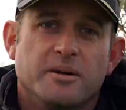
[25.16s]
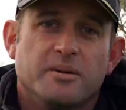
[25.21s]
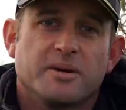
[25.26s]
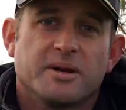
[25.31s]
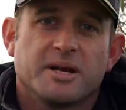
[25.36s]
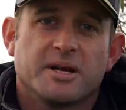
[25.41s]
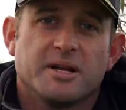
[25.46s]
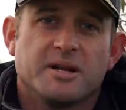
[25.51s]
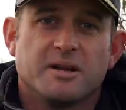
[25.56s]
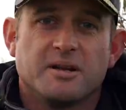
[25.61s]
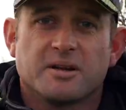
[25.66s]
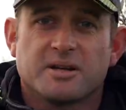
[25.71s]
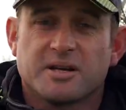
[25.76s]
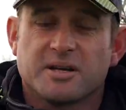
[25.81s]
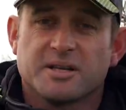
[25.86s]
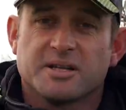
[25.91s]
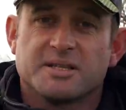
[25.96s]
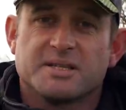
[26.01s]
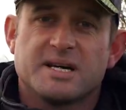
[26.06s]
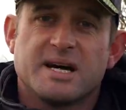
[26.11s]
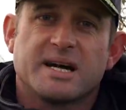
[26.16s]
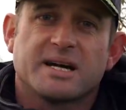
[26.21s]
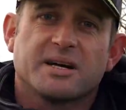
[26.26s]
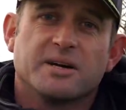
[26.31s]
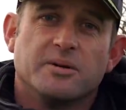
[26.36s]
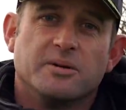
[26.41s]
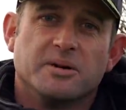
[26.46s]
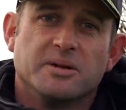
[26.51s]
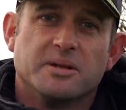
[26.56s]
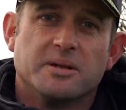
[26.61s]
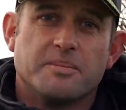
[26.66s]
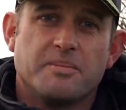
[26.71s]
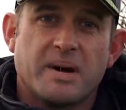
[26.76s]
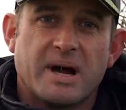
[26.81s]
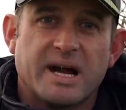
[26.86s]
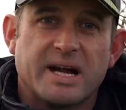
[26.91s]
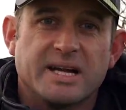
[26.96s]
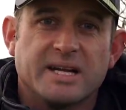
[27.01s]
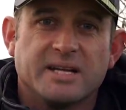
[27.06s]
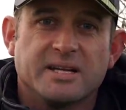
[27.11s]
We're going to look at the tackle and the
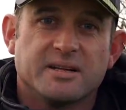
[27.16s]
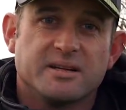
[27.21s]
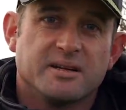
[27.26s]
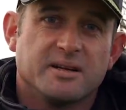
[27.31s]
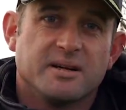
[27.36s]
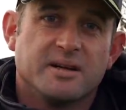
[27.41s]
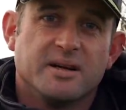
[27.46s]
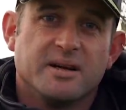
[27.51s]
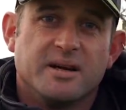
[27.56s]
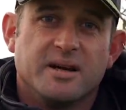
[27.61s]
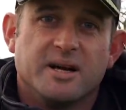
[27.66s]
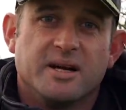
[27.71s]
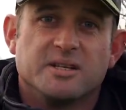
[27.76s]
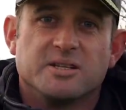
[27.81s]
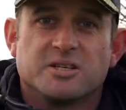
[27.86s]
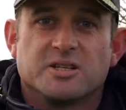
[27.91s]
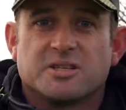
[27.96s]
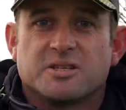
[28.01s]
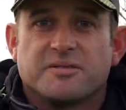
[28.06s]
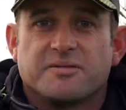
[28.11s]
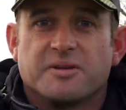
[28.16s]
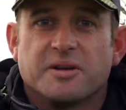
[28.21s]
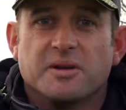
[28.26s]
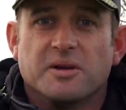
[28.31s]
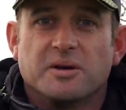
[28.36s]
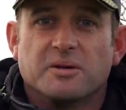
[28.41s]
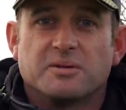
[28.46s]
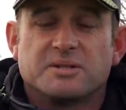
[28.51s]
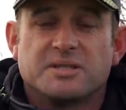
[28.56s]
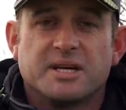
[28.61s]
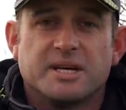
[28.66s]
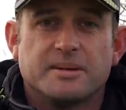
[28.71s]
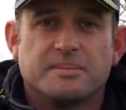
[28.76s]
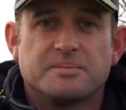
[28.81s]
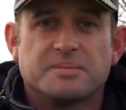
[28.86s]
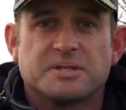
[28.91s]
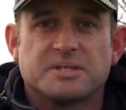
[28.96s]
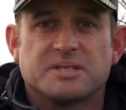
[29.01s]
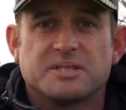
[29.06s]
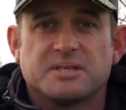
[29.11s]
bait and just a few little
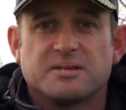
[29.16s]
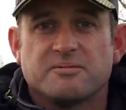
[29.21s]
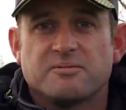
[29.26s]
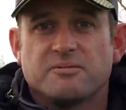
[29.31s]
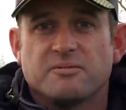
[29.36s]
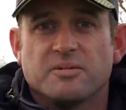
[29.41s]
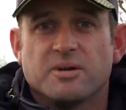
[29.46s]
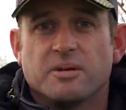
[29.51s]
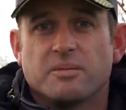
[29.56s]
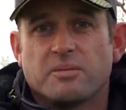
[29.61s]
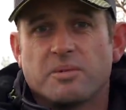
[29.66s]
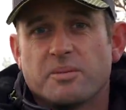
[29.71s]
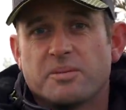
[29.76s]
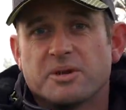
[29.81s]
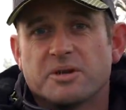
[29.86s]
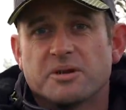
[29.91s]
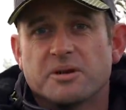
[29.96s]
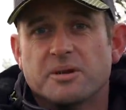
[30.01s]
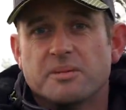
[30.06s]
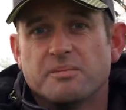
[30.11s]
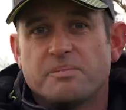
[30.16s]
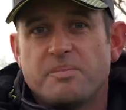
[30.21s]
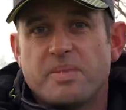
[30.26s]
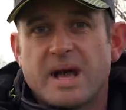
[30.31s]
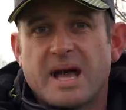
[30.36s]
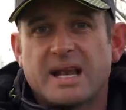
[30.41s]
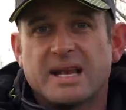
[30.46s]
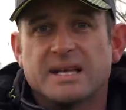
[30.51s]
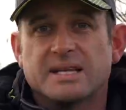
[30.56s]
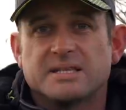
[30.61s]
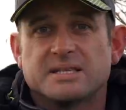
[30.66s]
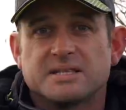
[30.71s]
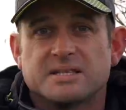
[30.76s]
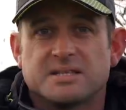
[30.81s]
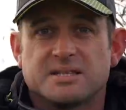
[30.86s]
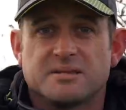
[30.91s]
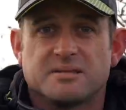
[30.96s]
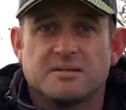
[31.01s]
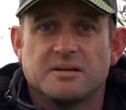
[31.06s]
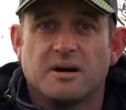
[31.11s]
tips. We'll be doing
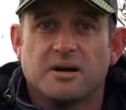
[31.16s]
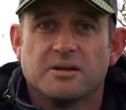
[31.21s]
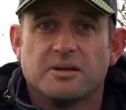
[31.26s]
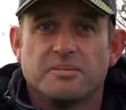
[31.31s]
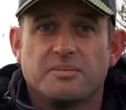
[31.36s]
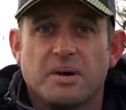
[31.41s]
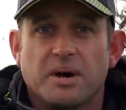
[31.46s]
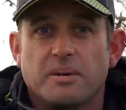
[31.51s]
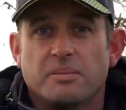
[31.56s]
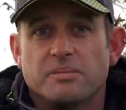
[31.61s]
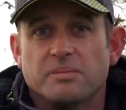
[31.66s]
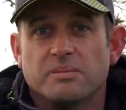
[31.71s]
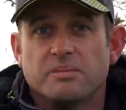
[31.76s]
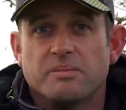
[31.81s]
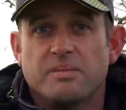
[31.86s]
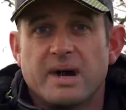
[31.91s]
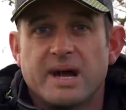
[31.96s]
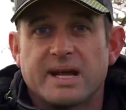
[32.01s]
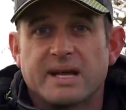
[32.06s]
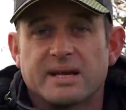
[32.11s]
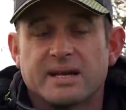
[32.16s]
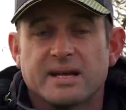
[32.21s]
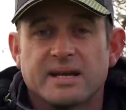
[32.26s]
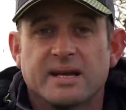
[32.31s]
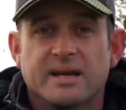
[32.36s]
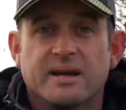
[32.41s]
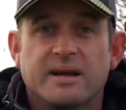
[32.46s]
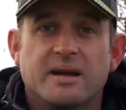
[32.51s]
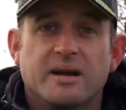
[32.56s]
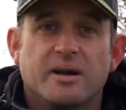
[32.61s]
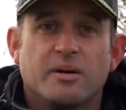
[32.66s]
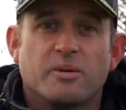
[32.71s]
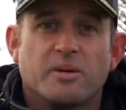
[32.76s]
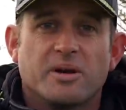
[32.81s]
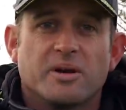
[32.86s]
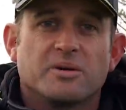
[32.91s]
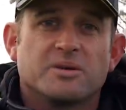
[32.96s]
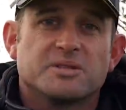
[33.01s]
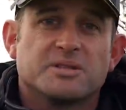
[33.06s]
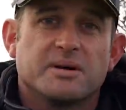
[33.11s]
pellets on the bomb mainly.
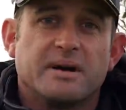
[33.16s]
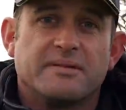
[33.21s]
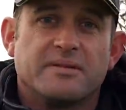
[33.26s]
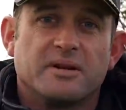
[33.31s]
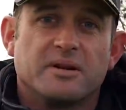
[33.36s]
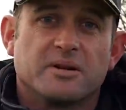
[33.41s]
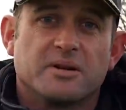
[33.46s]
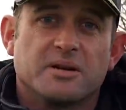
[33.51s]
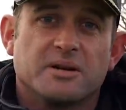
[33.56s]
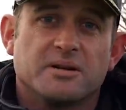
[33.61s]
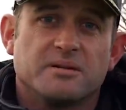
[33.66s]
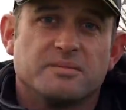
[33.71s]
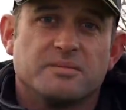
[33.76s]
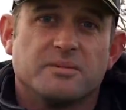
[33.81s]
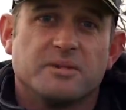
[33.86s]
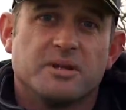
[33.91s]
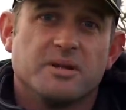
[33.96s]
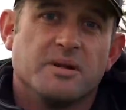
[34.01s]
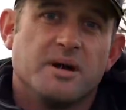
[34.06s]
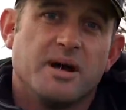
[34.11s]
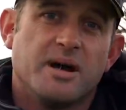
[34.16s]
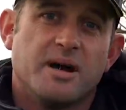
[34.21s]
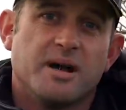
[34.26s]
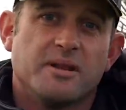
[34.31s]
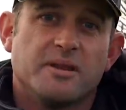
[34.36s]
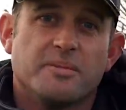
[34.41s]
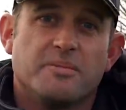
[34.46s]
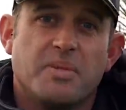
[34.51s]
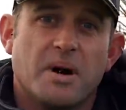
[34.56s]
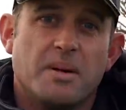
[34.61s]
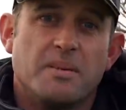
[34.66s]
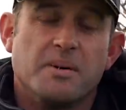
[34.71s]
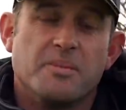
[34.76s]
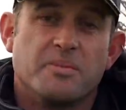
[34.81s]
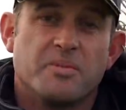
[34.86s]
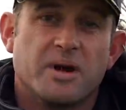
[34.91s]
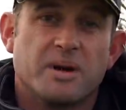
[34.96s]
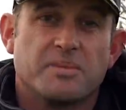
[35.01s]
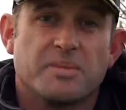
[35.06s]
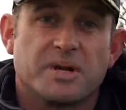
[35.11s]
We'll also have a look at the bomb and
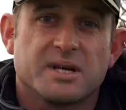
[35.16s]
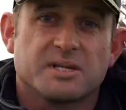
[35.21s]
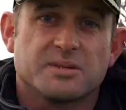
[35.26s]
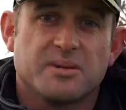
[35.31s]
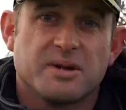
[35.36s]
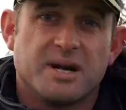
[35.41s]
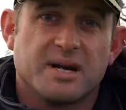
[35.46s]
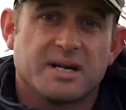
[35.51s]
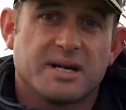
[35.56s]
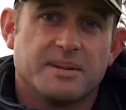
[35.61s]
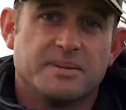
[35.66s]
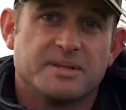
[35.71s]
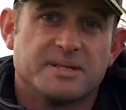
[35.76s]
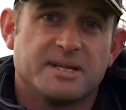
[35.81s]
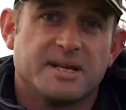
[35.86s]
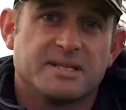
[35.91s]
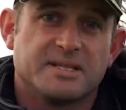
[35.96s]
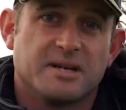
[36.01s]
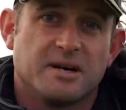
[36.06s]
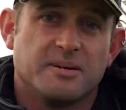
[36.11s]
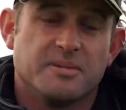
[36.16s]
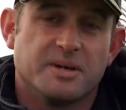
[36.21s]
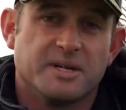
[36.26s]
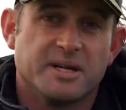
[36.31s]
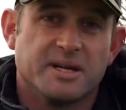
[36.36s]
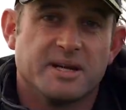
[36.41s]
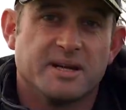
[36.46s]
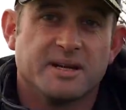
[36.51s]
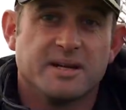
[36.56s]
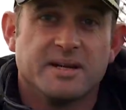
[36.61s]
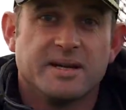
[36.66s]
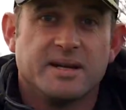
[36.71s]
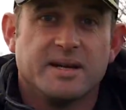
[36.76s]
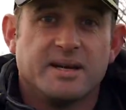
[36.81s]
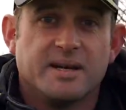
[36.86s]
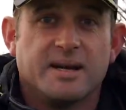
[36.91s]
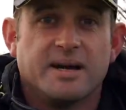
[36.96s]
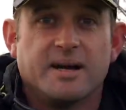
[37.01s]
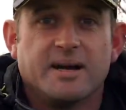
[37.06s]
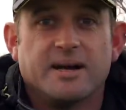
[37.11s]
bread because we are coming to that time of year.
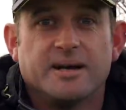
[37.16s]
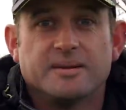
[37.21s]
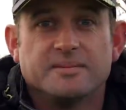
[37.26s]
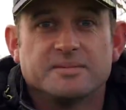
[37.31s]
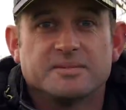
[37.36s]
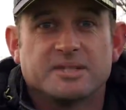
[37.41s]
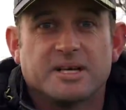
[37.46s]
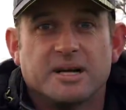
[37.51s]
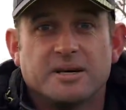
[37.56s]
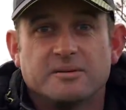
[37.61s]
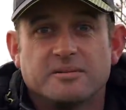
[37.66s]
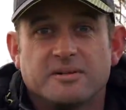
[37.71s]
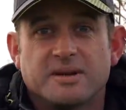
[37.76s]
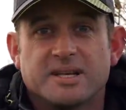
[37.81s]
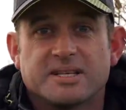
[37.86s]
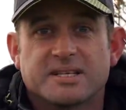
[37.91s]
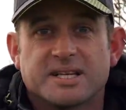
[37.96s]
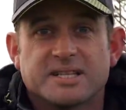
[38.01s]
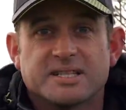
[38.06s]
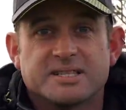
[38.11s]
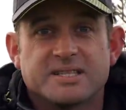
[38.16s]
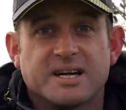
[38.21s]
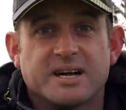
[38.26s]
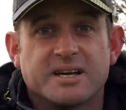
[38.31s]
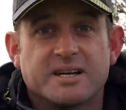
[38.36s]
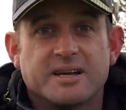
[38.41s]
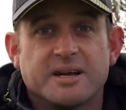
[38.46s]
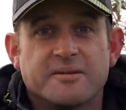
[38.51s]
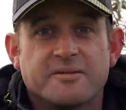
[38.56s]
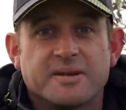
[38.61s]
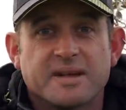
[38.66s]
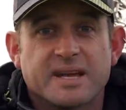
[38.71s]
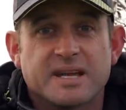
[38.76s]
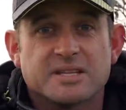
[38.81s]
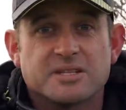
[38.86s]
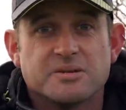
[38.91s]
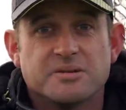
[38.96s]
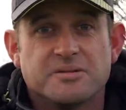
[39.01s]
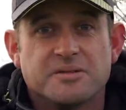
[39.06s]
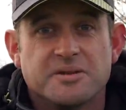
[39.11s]
So let's get started and hopefully
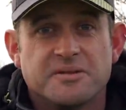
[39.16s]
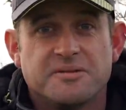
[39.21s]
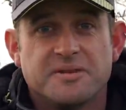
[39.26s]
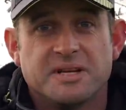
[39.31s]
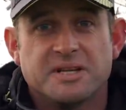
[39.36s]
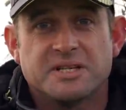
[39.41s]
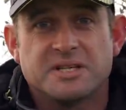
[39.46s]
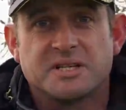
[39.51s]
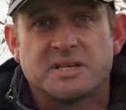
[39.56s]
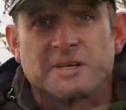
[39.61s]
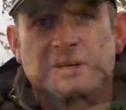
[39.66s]
catch you a few fish.